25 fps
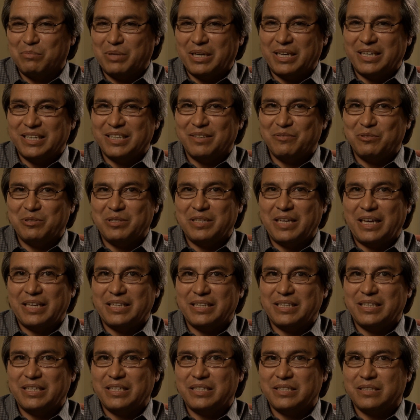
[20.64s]
body of the
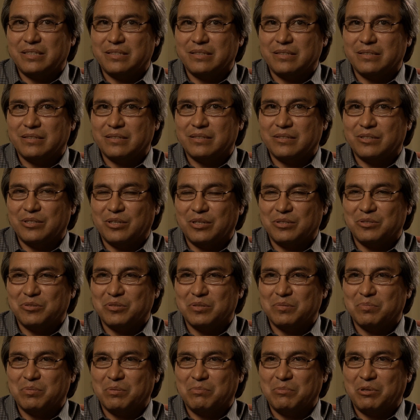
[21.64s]
United Nations charged
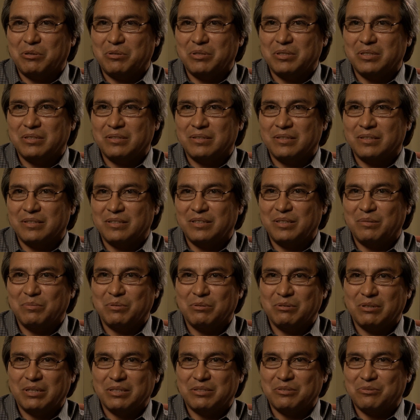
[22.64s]
with promoting
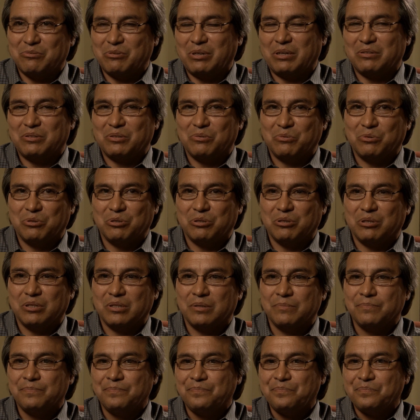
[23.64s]
human rights throughout the
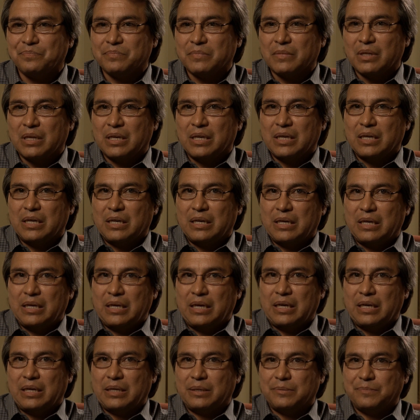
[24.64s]
world.
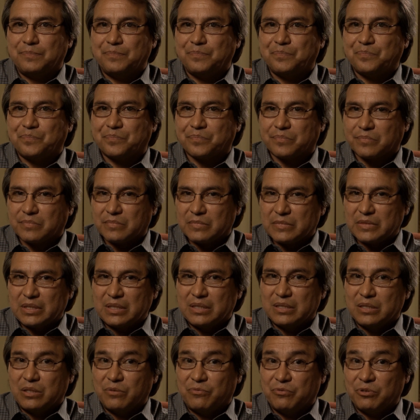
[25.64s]

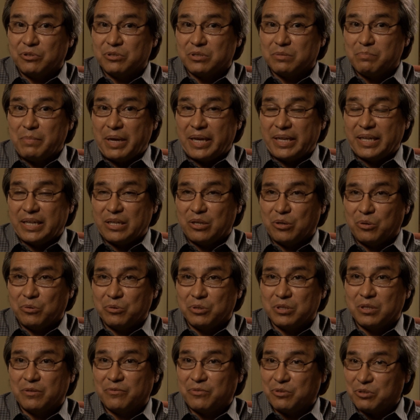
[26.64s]
The first mandate
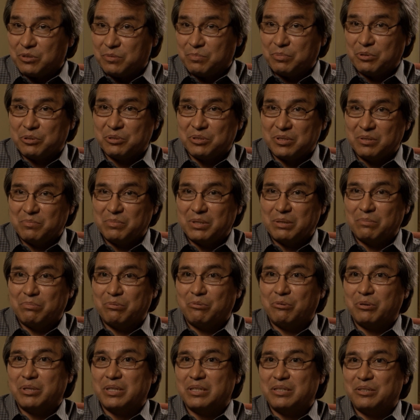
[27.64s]
holder, the first person to be
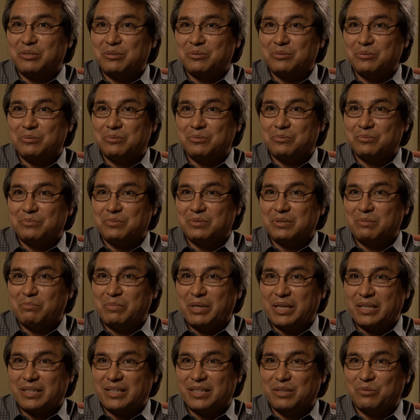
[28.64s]
appointed to the
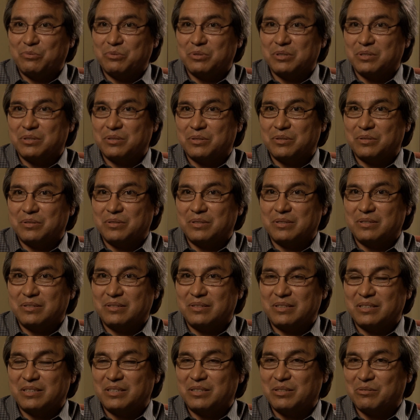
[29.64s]
mandate, was the
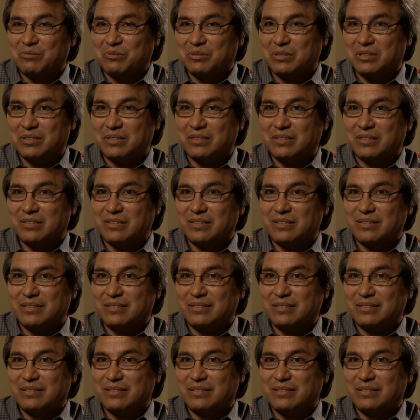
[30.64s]
distinguished